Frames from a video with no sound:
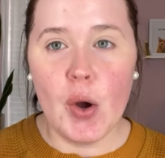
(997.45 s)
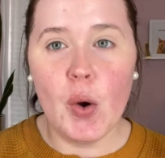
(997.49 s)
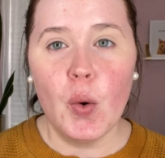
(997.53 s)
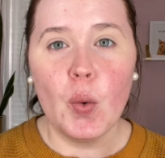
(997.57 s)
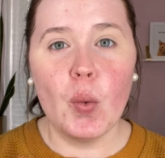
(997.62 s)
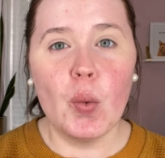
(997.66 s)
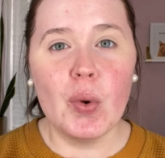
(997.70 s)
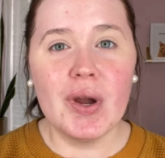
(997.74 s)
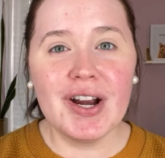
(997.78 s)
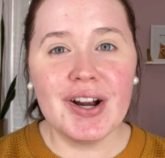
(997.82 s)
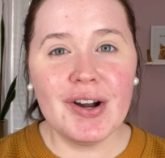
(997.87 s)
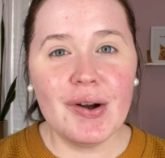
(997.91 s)

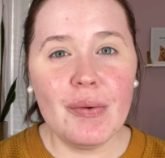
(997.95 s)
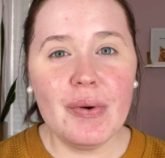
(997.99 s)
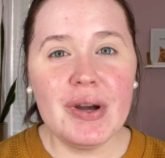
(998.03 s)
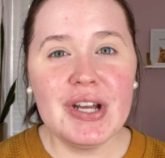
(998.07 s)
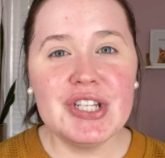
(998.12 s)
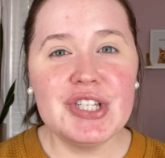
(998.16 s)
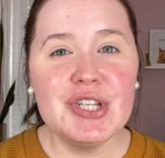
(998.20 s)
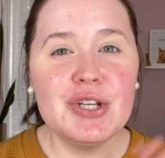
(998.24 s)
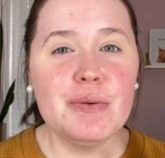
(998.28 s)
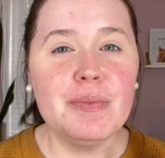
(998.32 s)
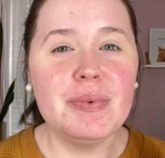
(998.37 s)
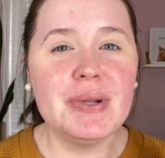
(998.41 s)
We're going
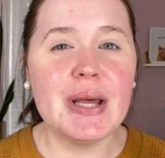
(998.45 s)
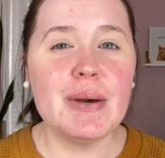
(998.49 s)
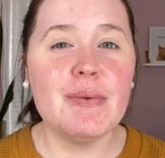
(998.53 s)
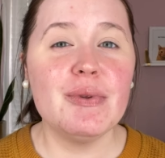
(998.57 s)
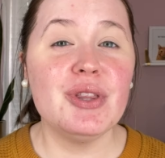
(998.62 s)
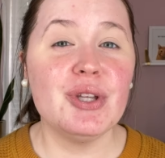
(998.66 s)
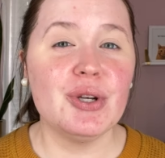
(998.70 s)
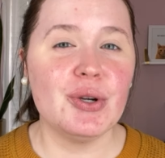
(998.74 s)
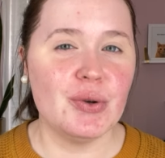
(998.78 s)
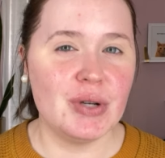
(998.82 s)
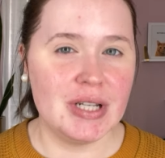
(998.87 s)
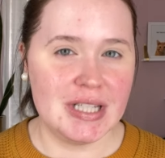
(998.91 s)
to play with
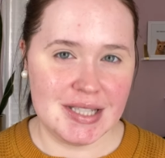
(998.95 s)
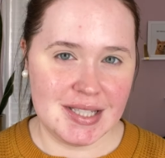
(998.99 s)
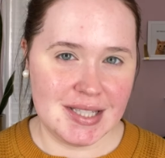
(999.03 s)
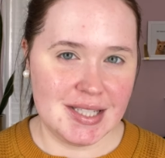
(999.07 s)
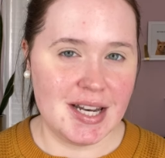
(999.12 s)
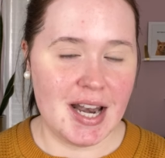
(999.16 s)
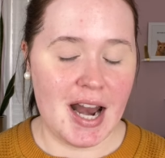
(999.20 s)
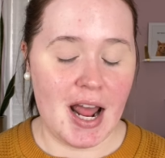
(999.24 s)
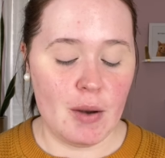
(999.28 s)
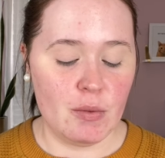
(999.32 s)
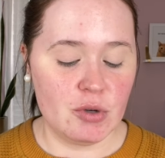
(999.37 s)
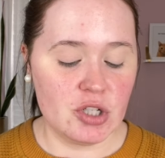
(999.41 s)
the greens
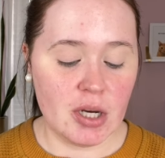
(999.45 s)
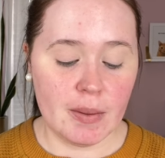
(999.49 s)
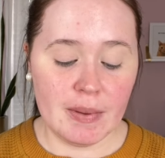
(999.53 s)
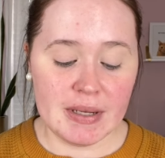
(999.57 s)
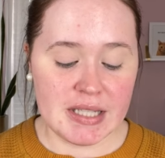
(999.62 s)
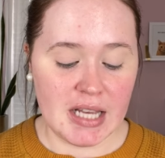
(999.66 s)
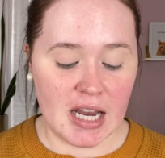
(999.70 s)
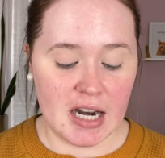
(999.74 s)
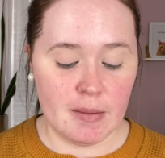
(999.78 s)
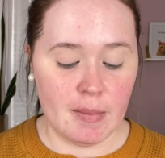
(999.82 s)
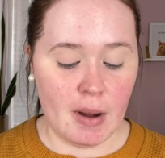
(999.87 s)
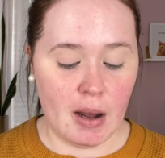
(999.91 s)
today, which I'm
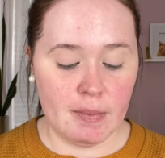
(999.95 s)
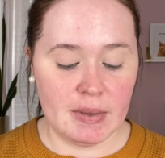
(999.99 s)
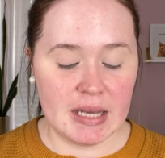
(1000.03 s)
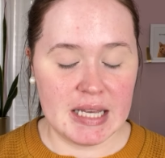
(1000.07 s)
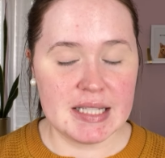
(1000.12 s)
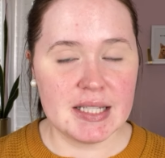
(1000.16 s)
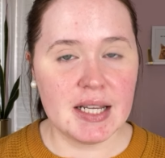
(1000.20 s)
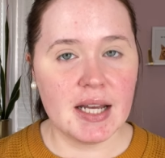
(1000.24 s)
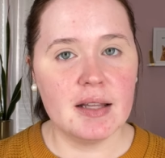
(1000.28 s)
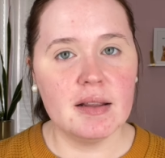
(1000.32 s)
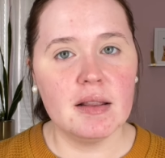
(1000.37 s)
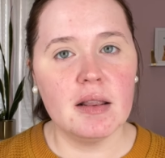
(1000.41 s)
excited about
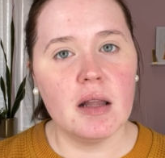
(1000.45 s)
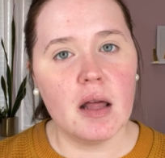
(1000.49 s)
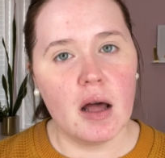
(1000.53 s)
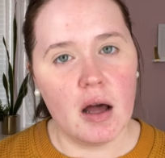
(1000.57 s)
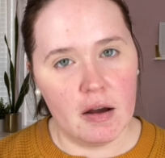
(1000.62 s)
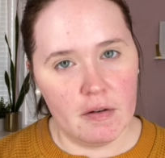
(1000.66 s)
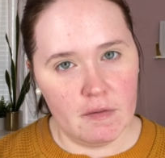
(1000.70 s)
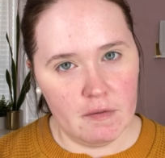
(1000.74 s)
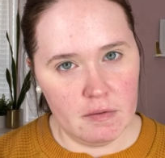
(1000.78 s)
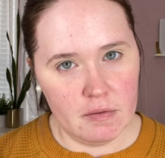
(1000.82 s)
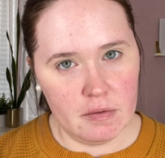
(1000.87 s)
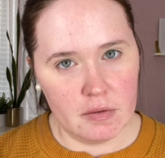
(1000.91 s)
because I
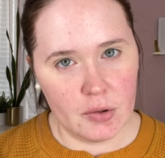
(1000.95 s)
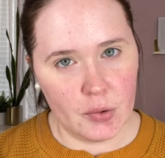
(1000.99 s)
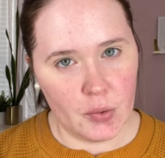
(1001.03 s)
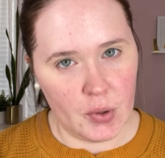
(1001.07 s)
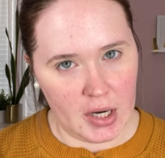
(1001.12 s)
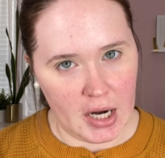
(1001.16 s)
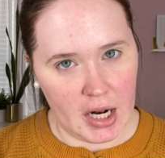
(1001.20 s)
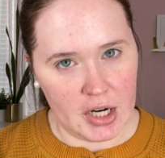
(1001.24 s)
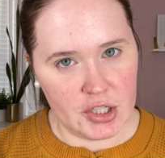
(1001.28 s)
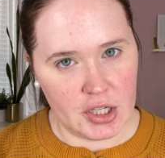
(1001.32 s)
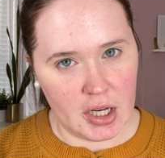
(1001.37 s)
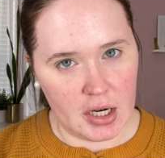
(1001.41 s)
love
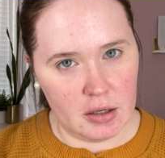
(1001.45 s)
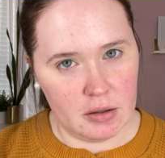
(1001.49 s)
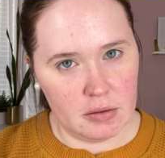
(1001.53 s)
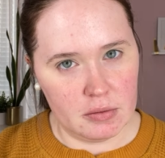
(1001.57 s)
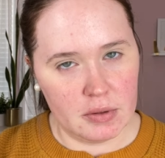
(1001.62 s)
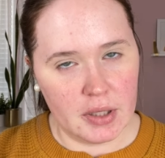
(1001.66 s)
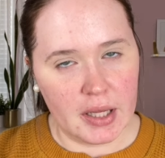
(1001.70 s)
green eyeshadow.